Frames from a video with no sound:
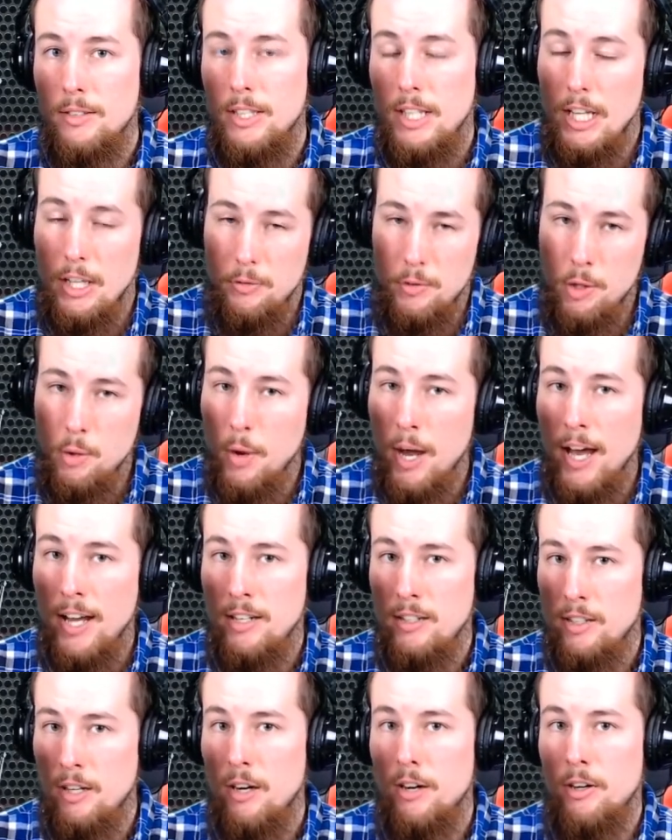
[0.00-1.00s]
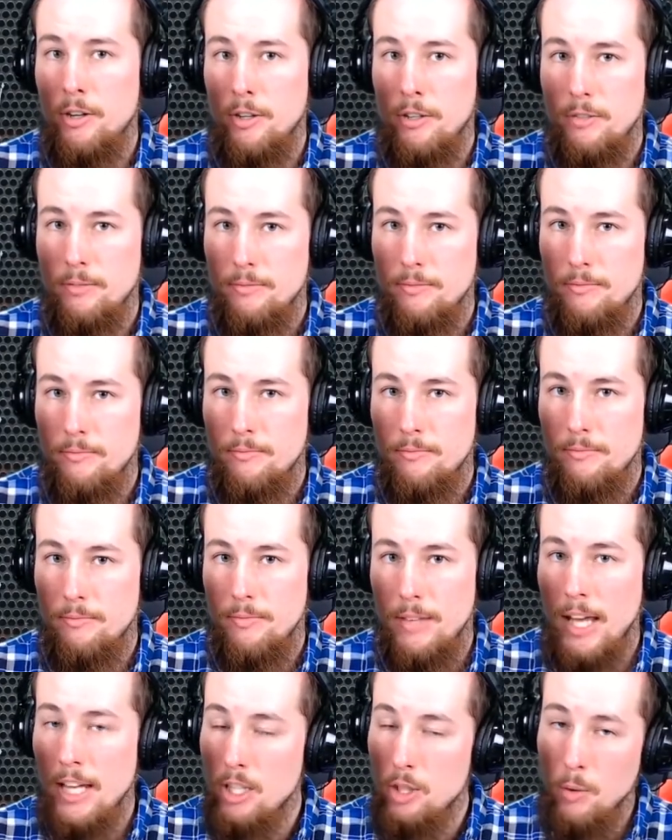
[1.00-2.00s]
if you had a daughter
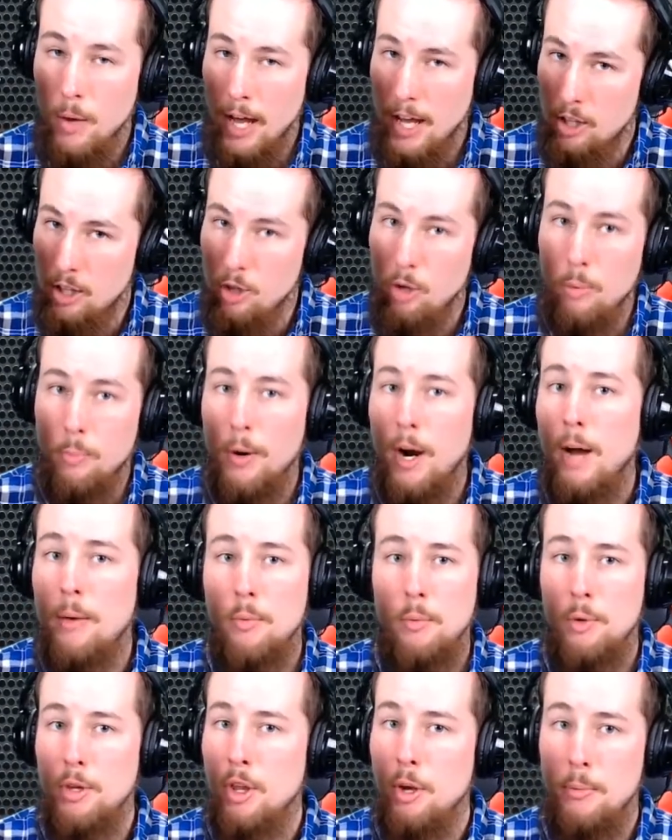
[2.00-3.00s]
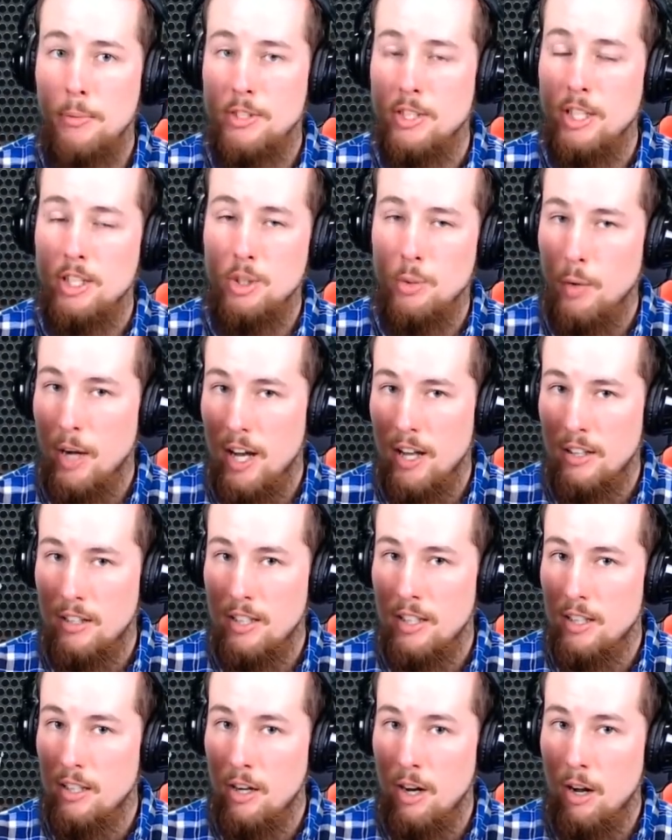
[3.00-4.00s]
and you had no problem with
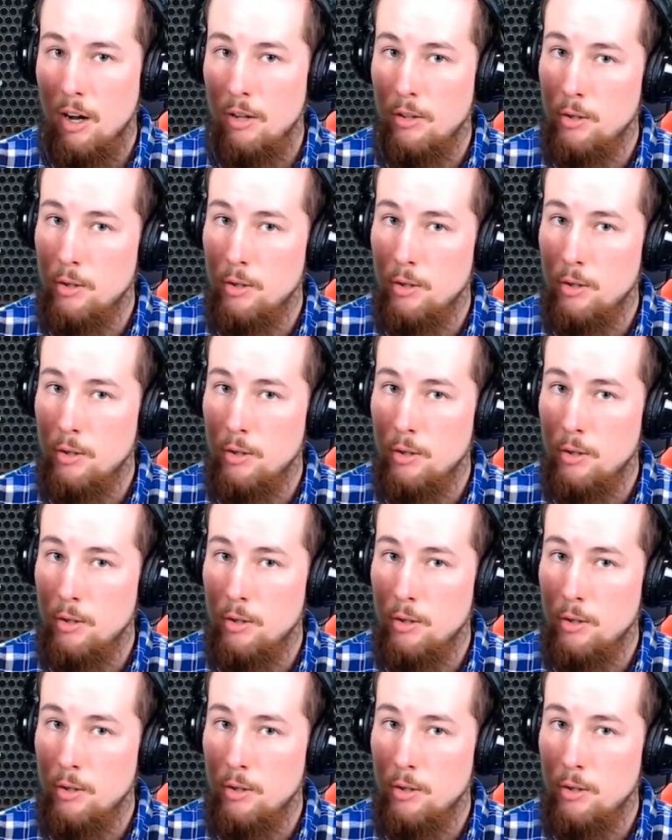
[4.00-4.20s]
homosexuality at all,